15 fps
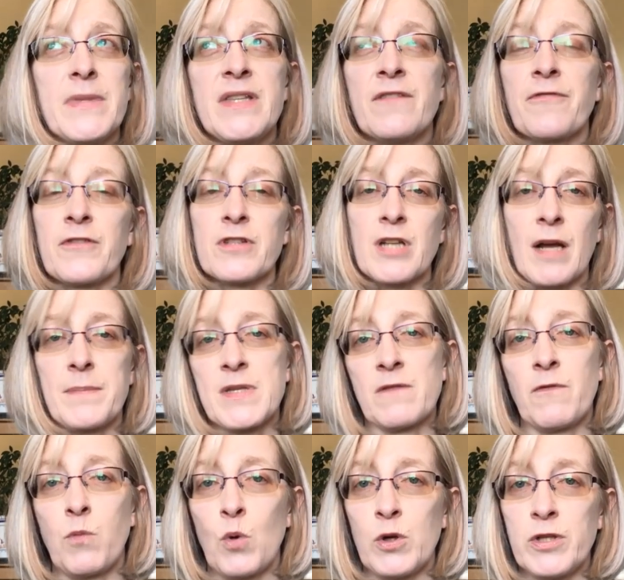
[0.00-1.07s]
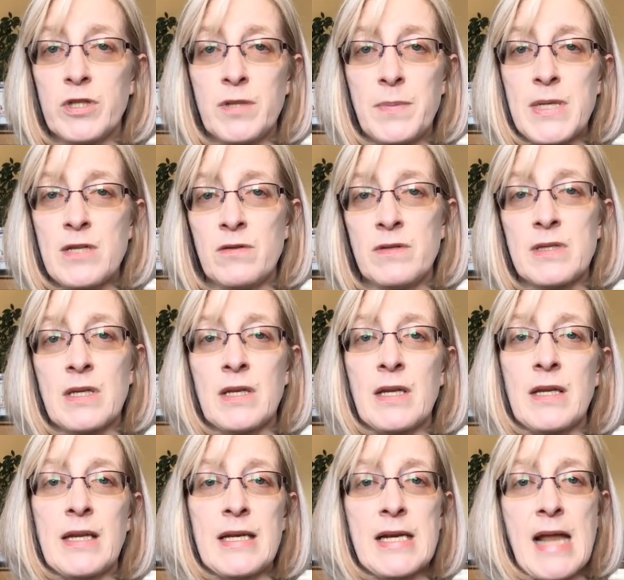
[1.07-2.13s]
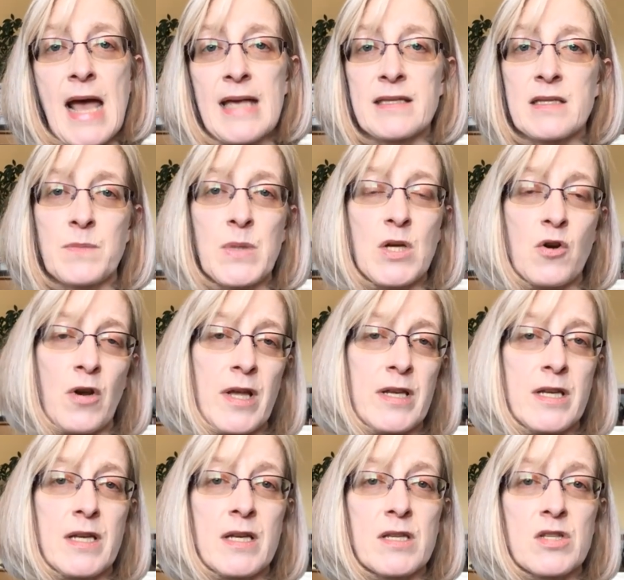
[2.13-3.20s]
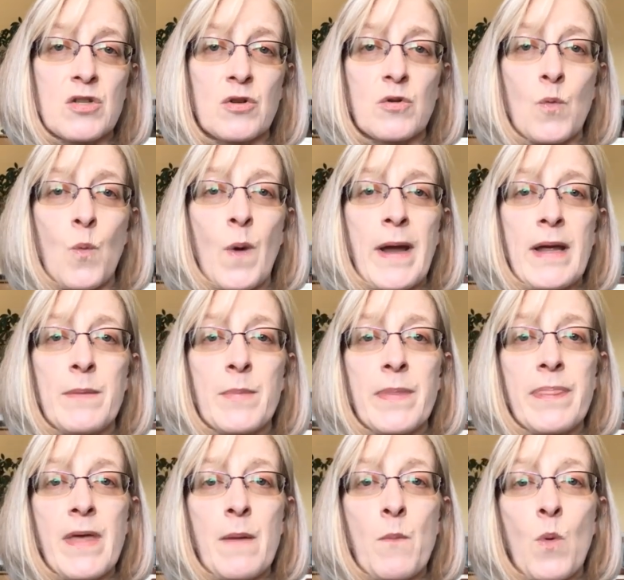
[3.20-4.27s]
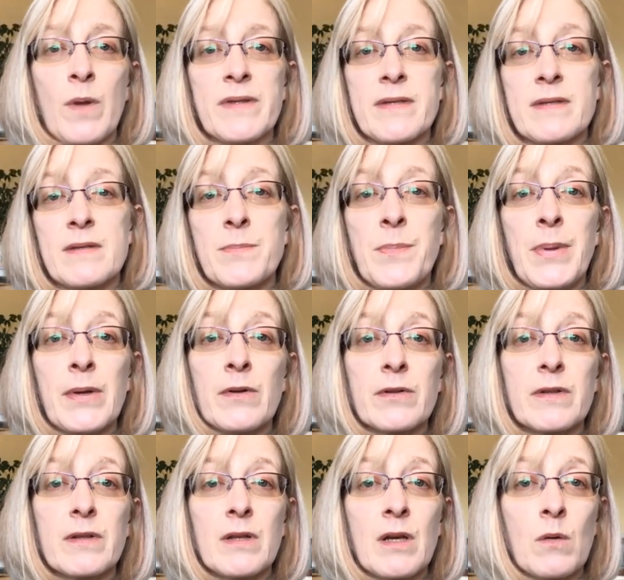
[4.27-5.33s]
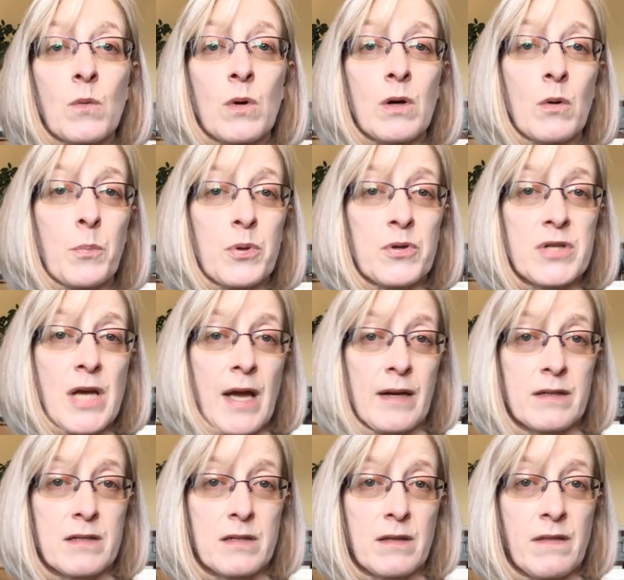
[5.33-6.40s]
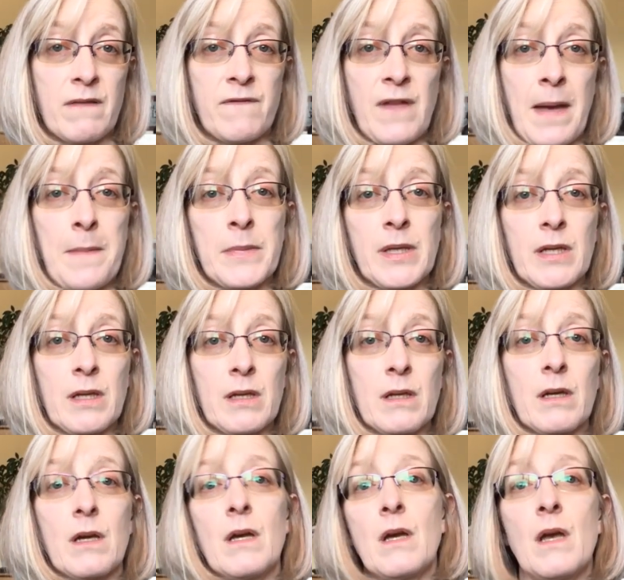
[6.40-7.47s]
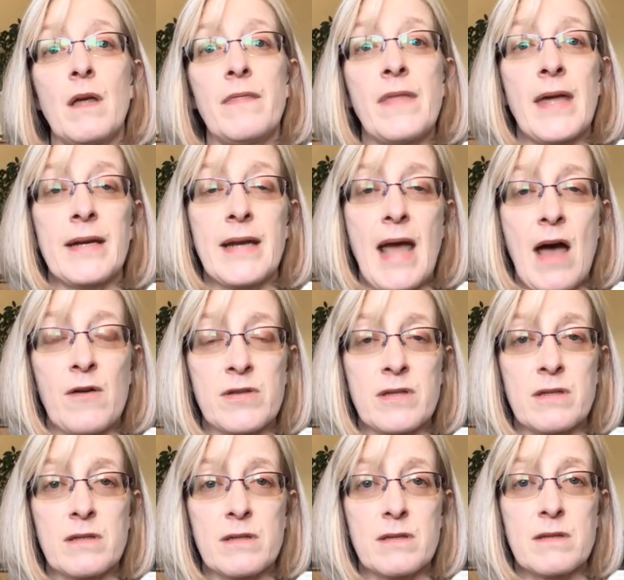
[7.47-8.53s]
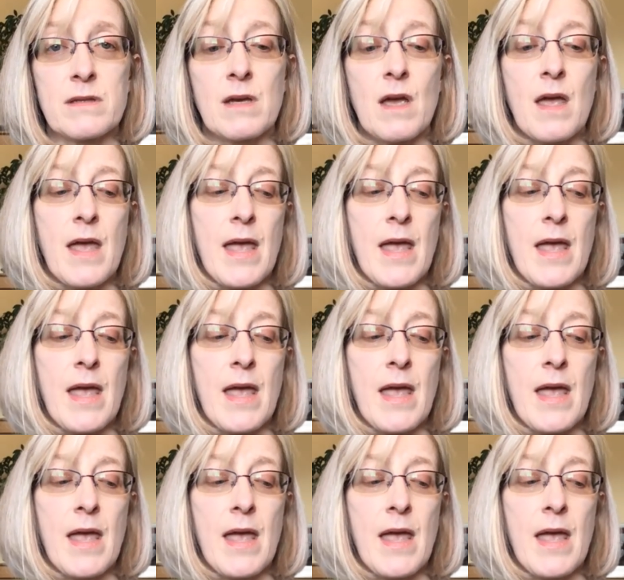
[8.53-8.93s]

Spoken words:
different types of wood to be used in it, and it has to be created in a certain way, but then once it's built, it will protect the family that it houses.